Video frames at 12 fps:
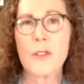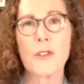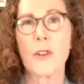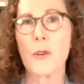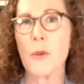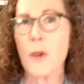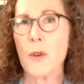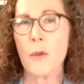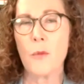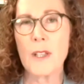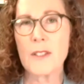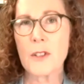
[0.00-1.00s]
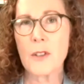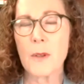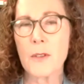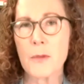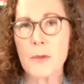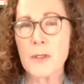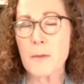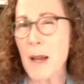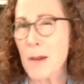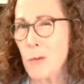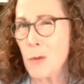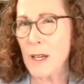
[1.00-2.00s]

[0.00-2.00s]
So what's going through his mind?